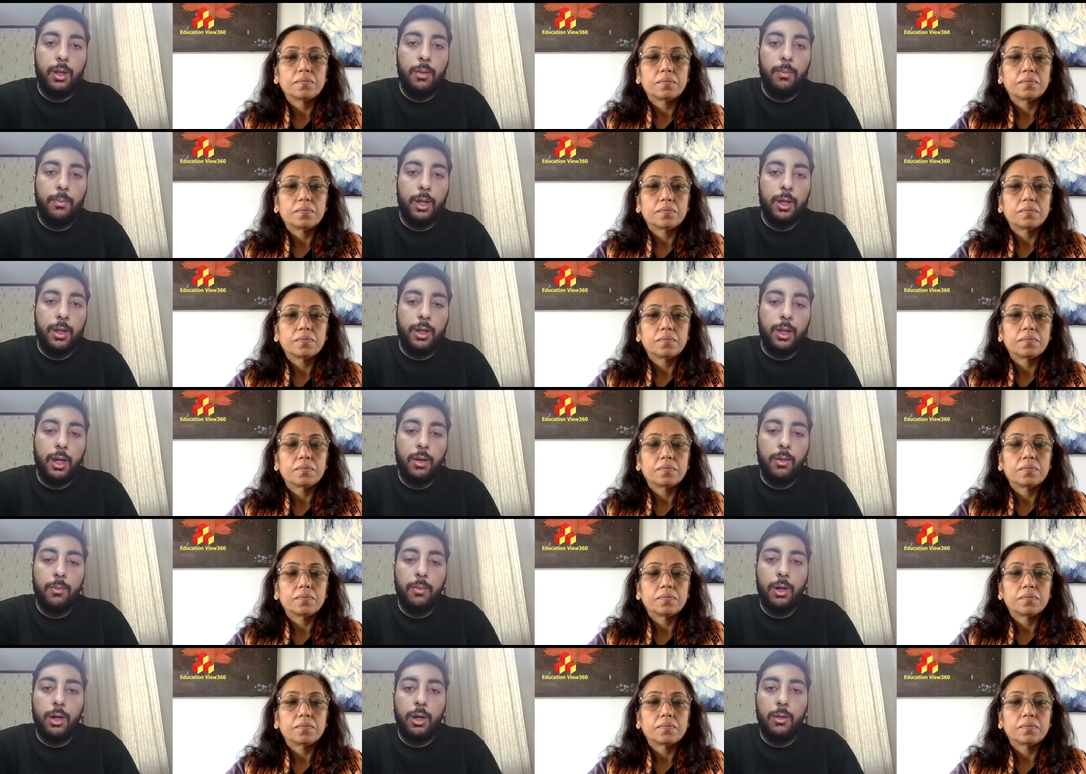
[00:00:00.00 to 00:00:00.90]
Speaker 1: be the
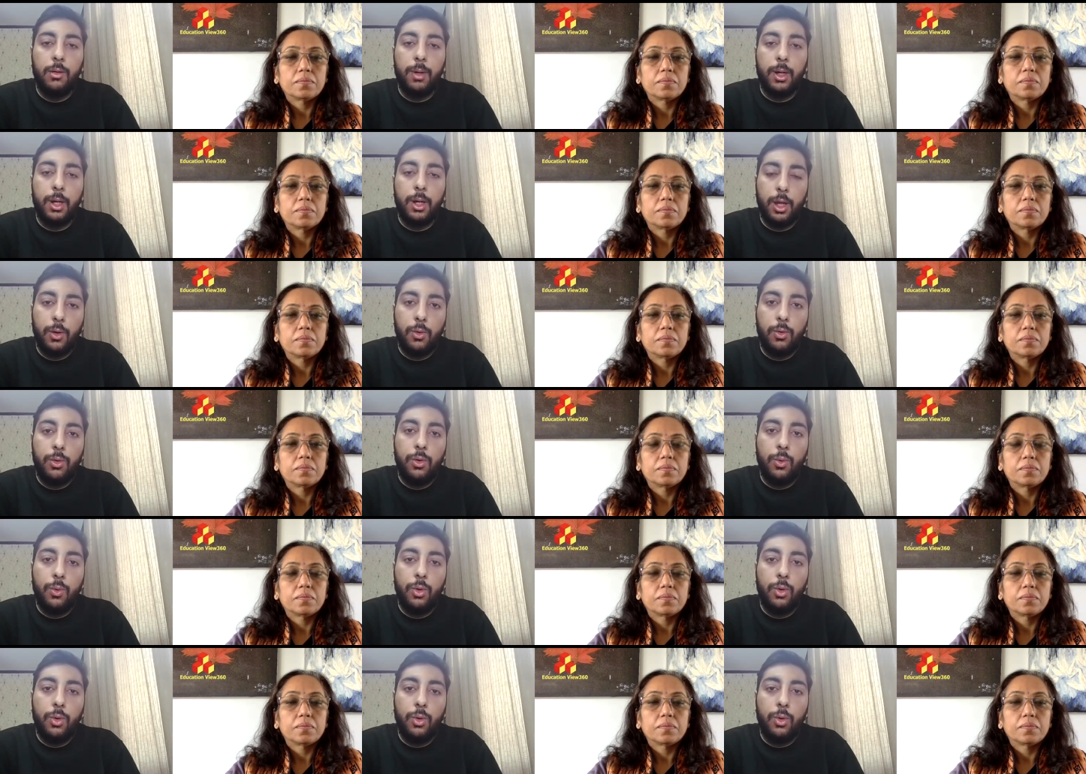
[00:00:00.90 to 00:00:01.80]
basic. Uh, but you
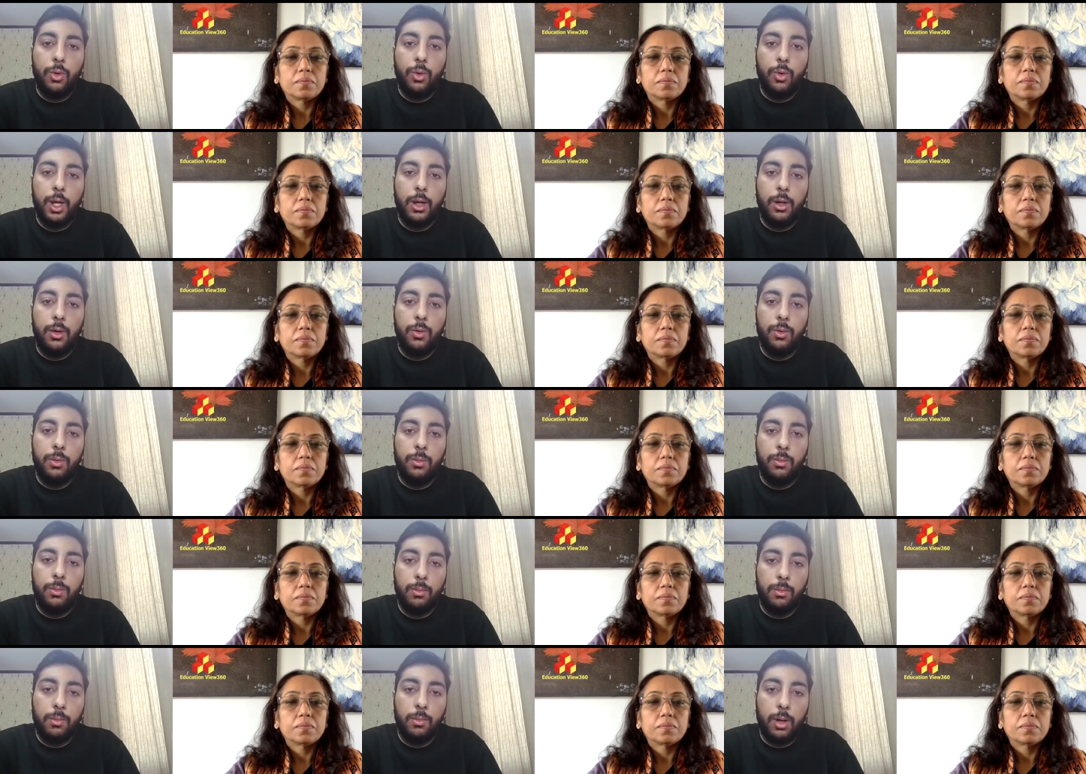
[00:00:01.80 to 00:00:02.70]
do, do need
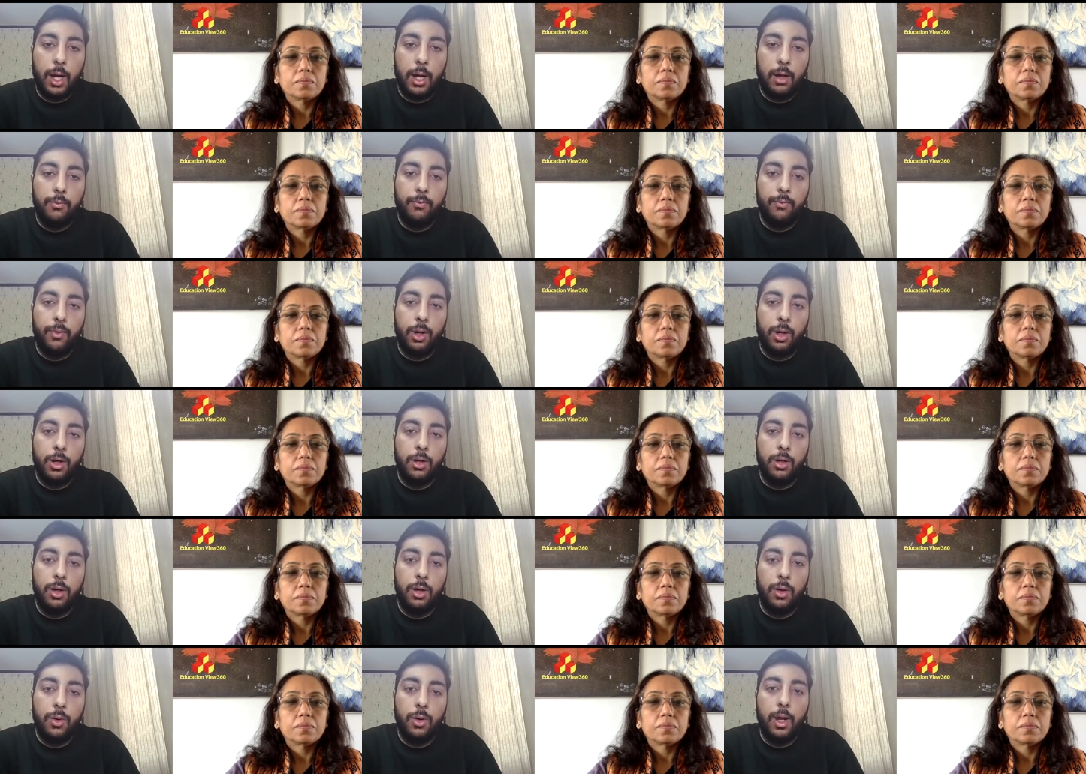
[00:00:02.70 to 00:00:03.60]
to have
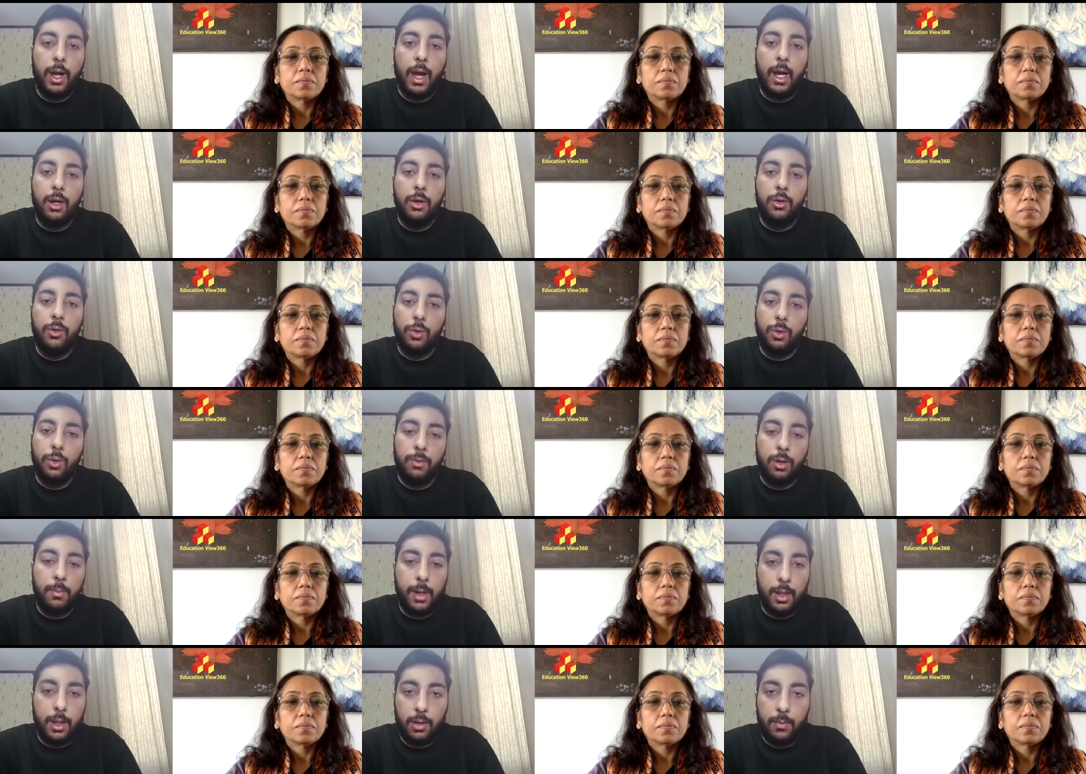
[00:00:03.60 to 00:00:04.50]
a good hands
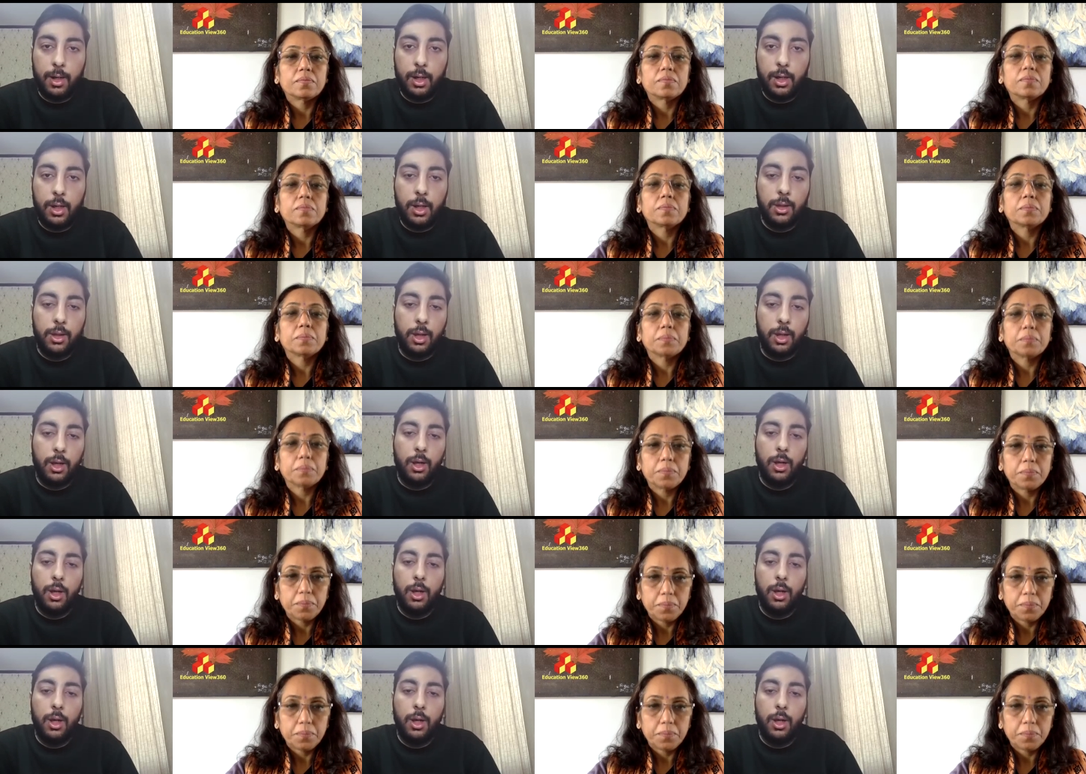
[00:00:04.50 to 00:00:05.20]
over mathematics.